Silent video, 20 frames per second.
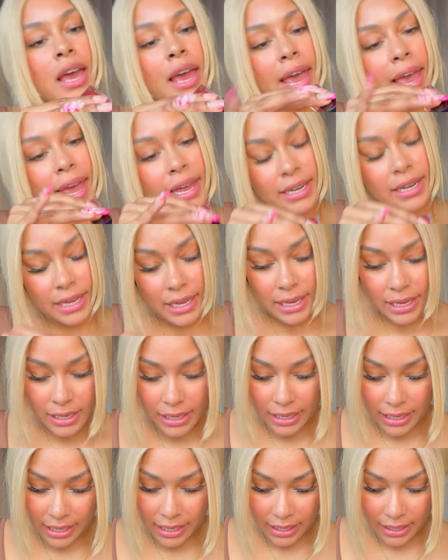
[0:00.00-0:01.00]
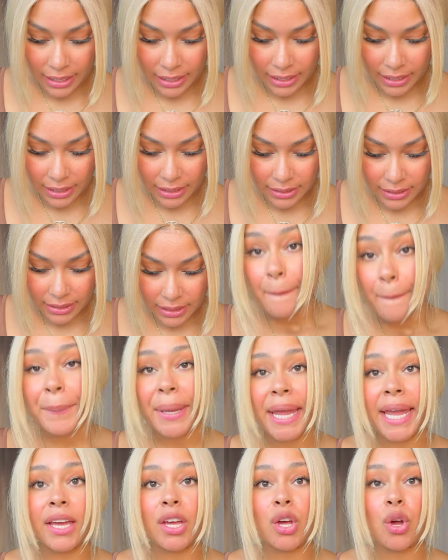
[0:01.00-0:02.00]
And it is
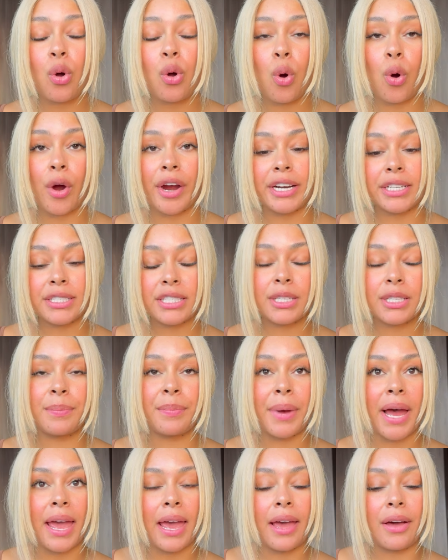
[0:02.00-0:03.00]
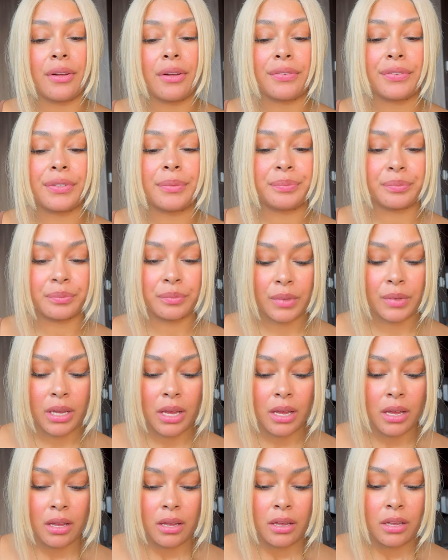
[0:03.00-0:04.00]
Pink Quartz by e.l.f.
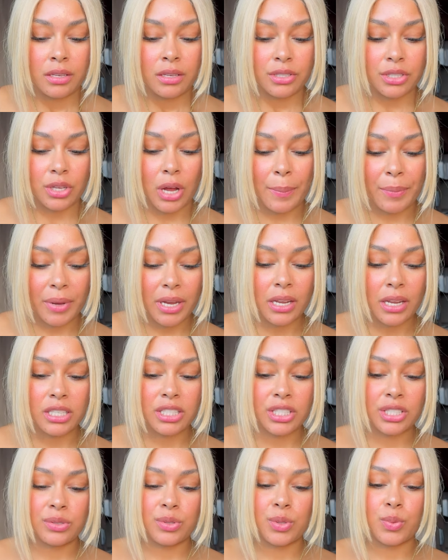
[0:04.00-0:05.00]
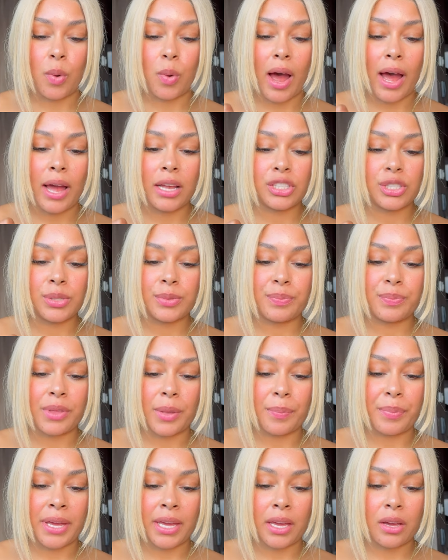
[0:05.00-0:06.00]
So I'm gonna swatch the
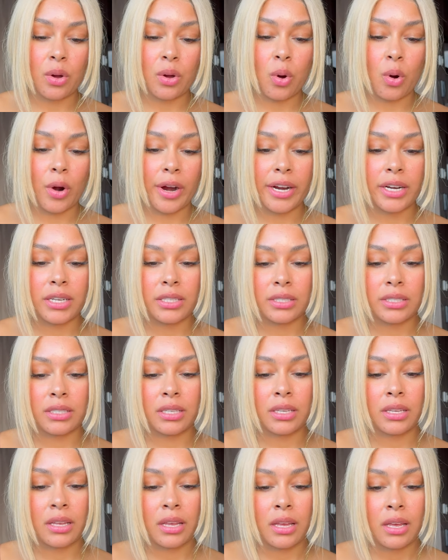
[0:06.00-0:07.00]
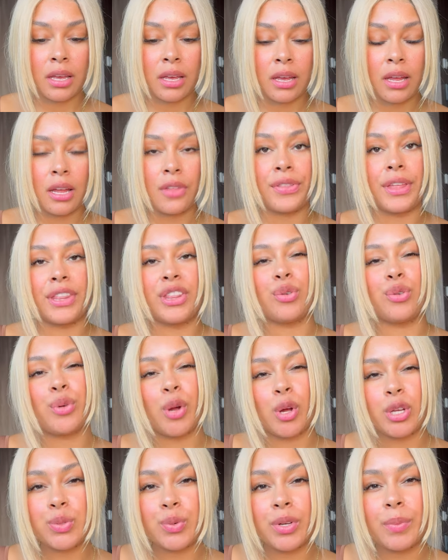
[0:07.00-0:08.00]
Pink Quartz, then the
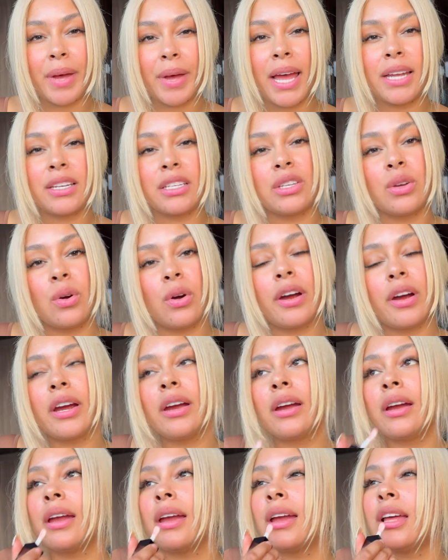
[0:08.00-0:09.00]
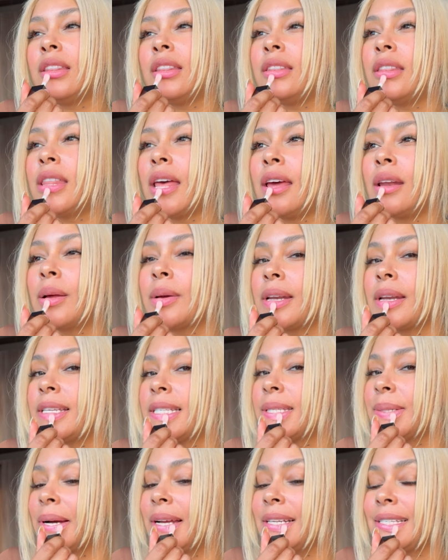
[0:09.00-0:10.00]
Rosewood by Dior, and then I'm gonna
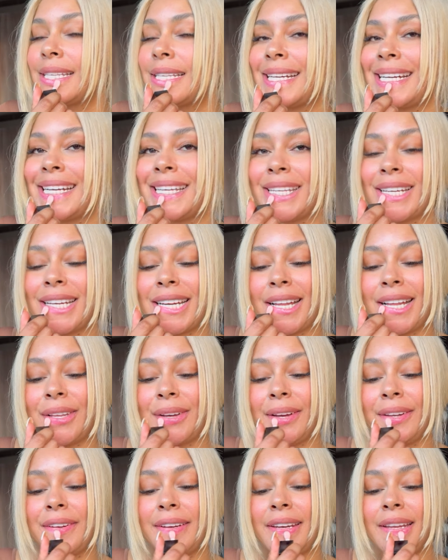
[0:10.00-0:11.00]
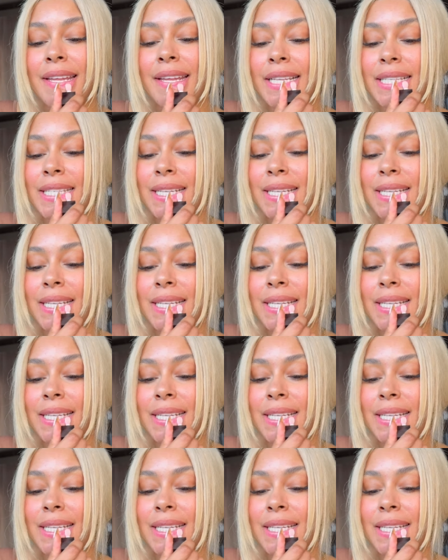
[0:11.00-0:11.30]
swatch the other color underneath.